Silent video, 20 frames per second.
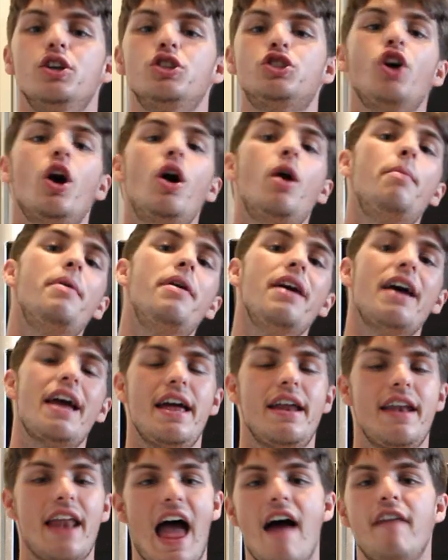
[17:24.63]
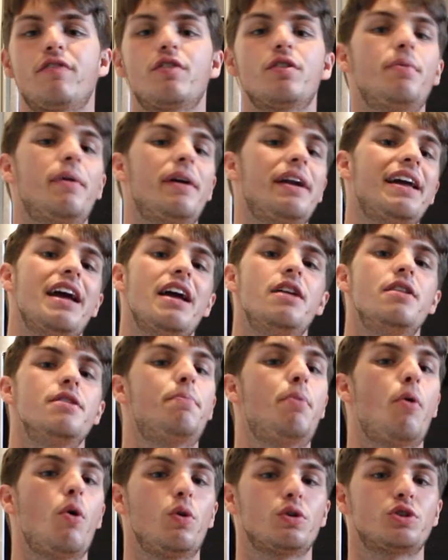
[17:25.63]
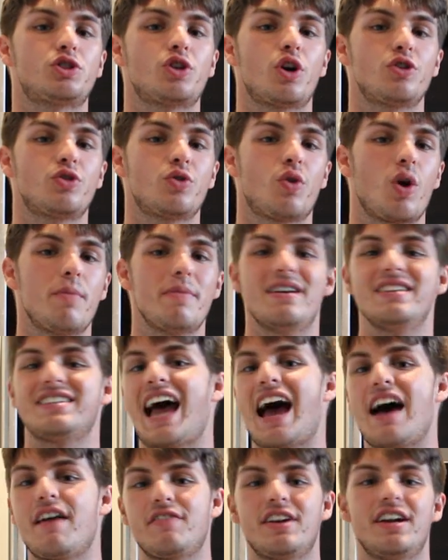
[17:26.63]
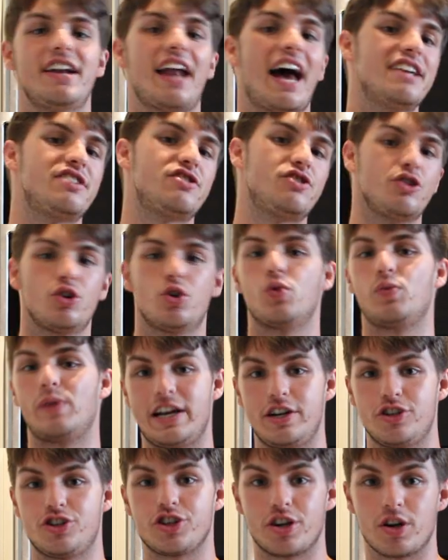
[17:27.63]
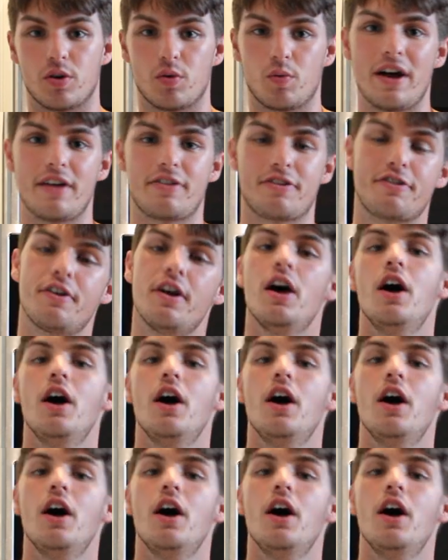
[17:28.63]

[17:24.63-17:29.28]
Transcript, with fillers: Soma and everybody in the Polar Star dorm is having a nice little rager with